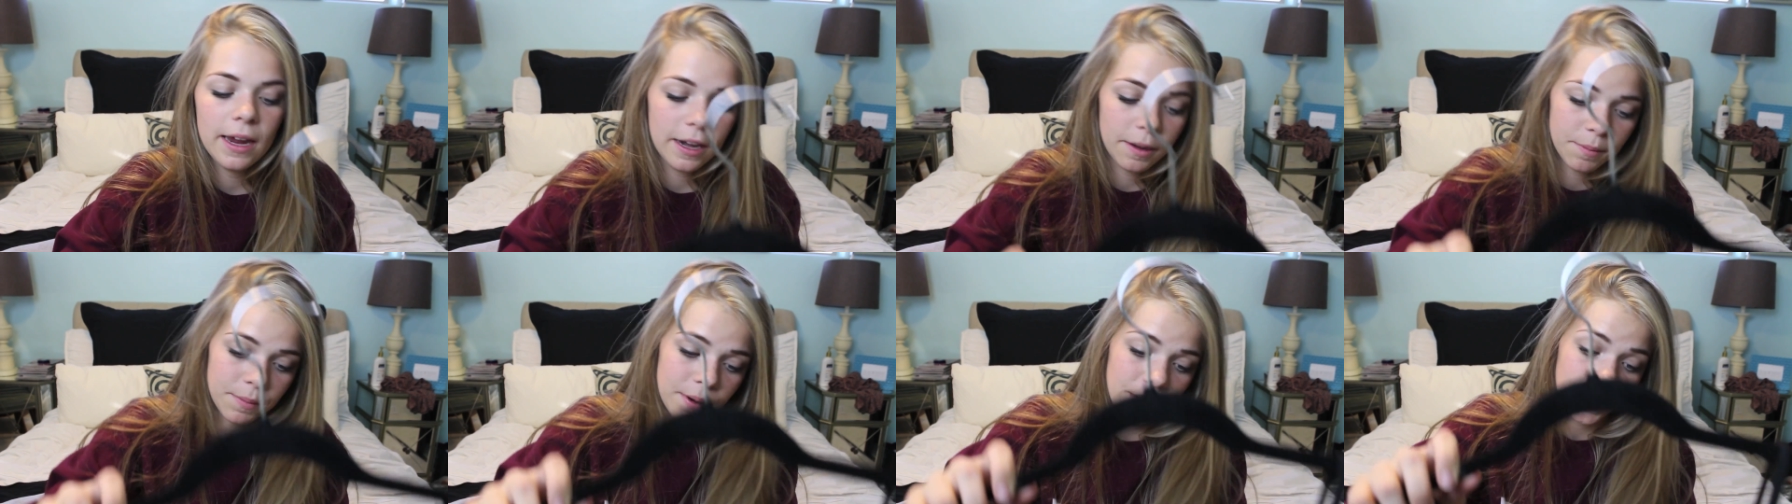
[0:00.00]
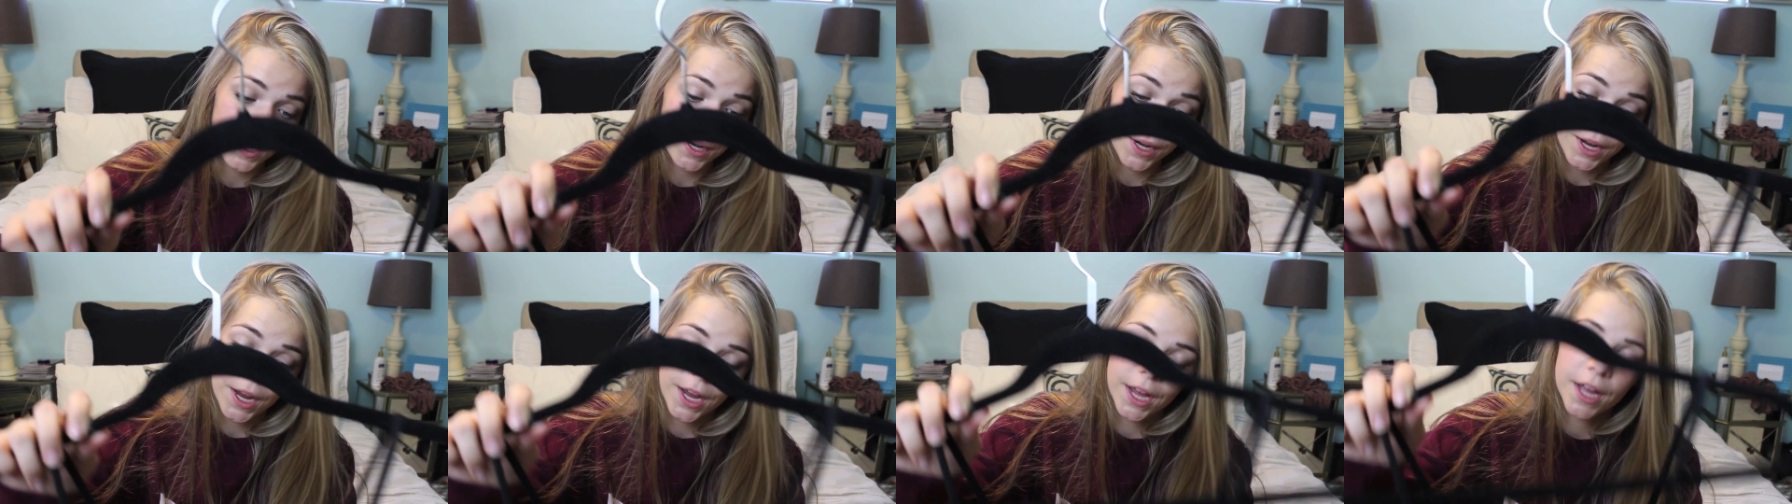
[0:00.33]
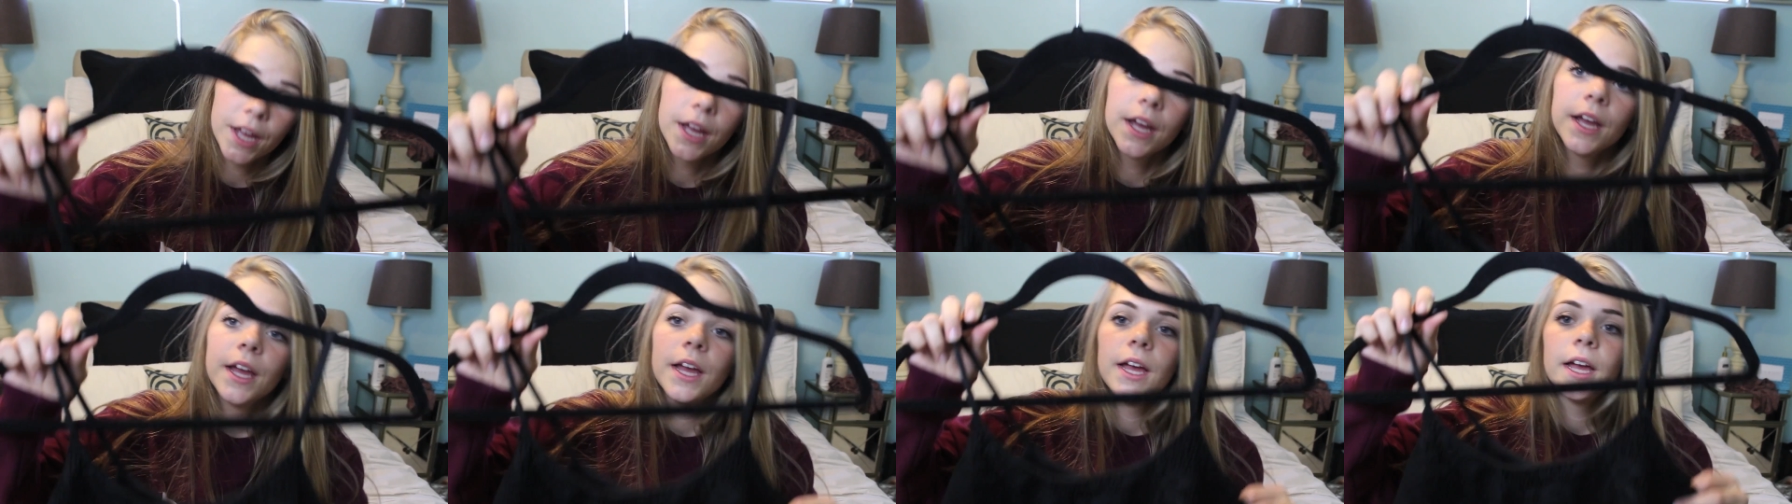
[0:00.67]
in
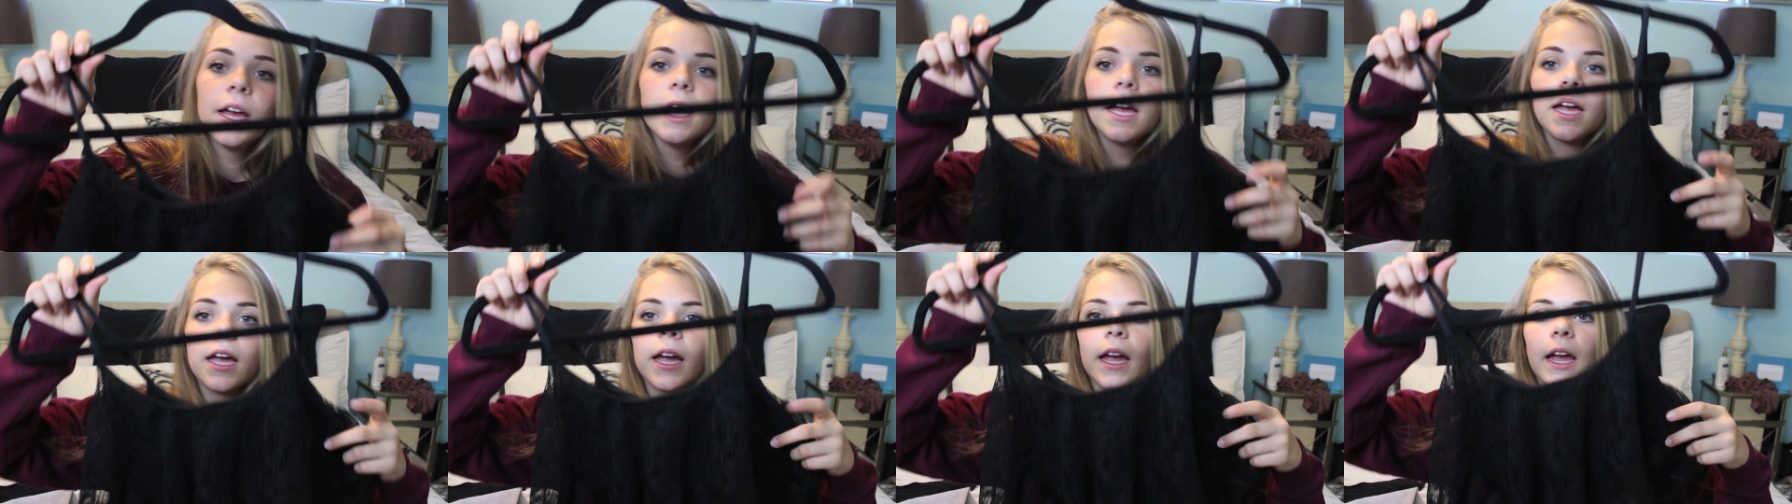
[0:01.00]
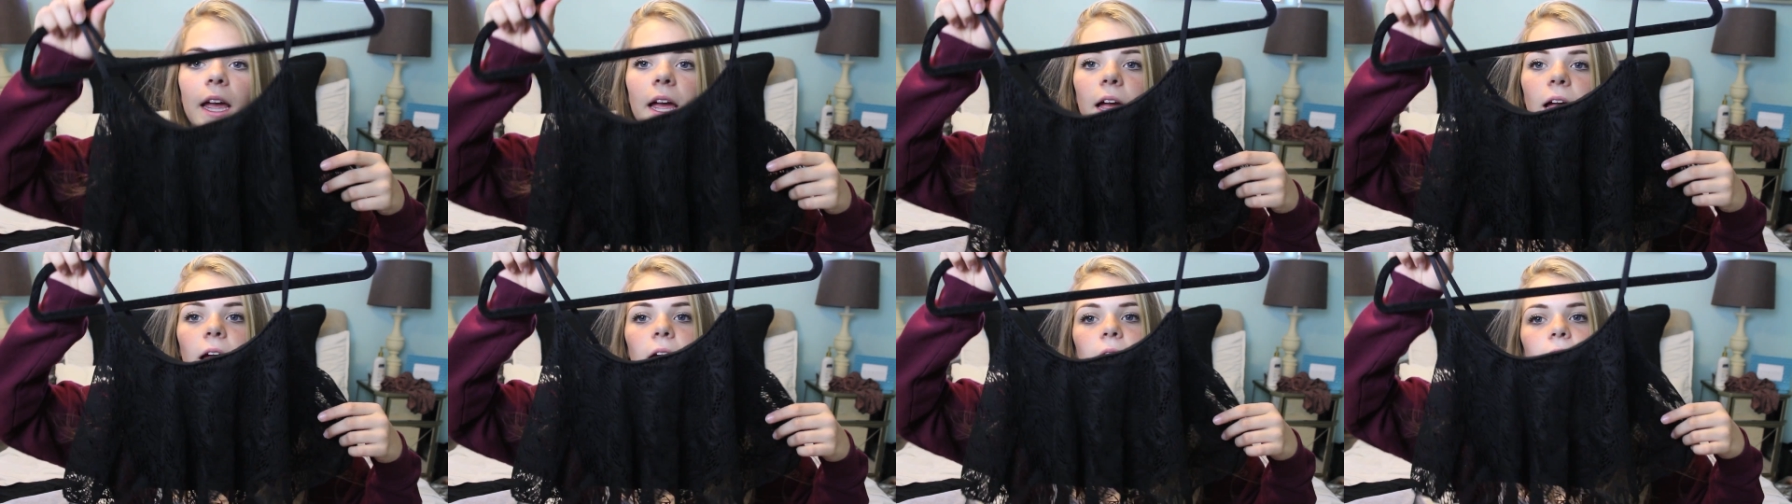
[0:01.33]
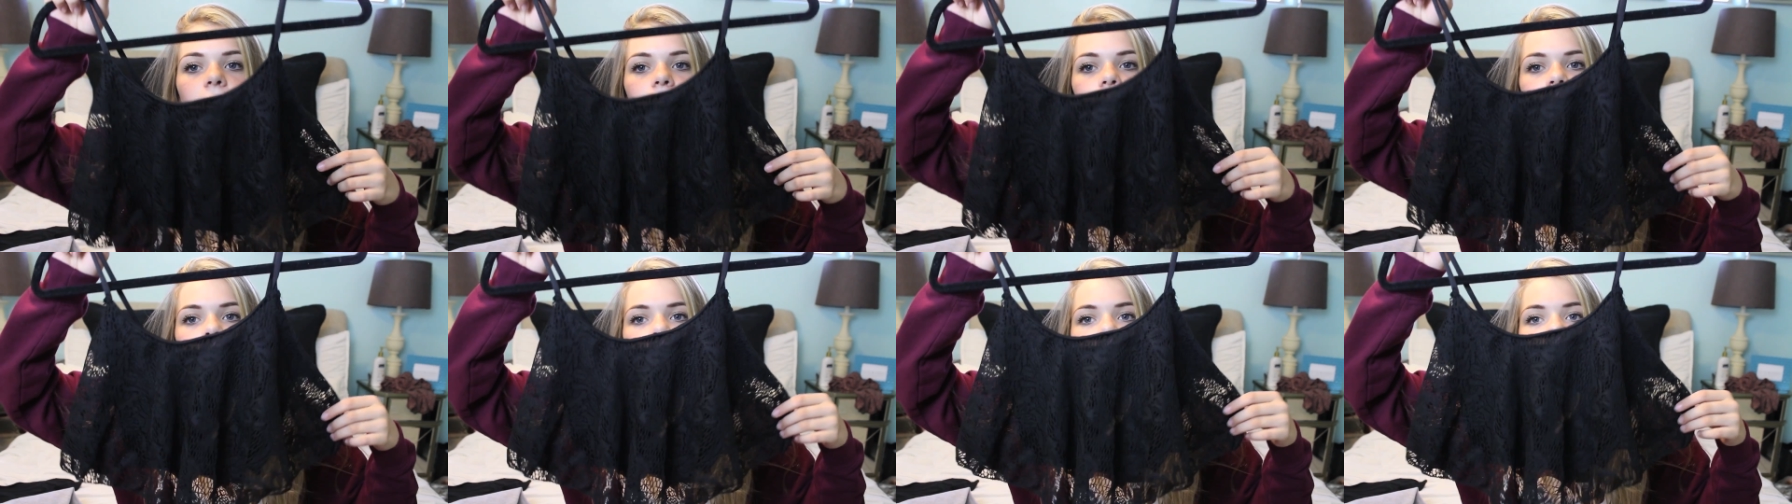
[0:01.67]
America
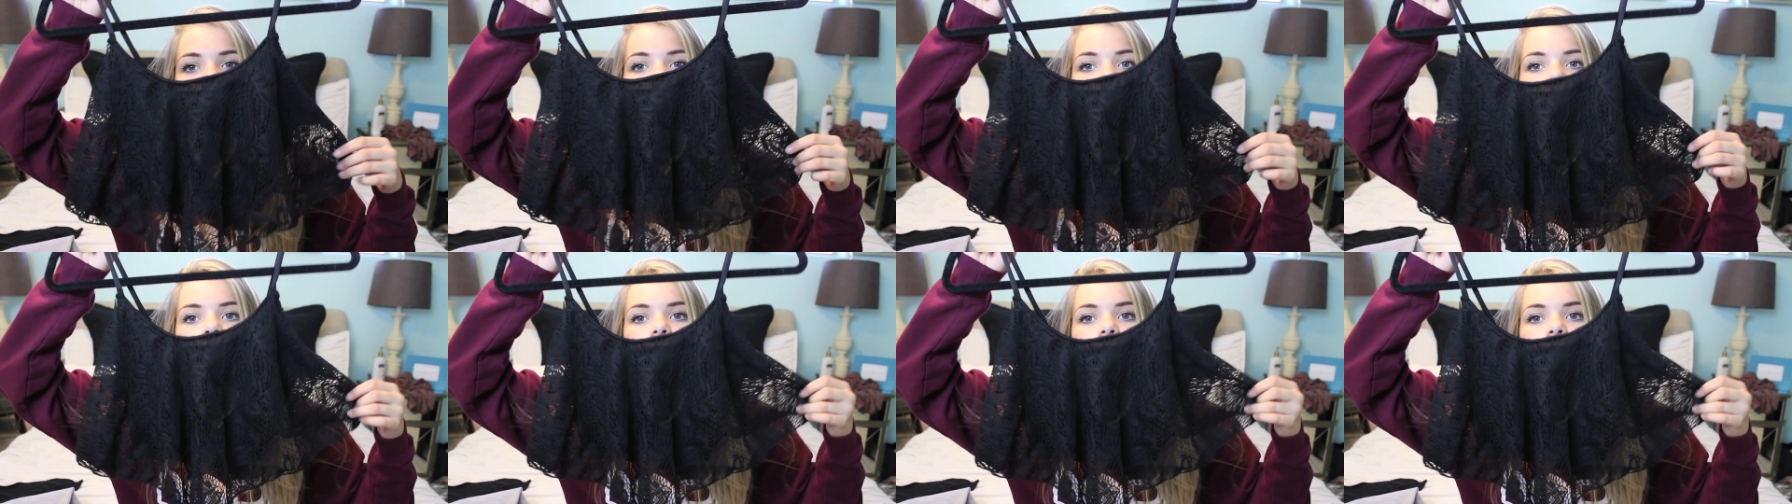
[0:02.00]
and it's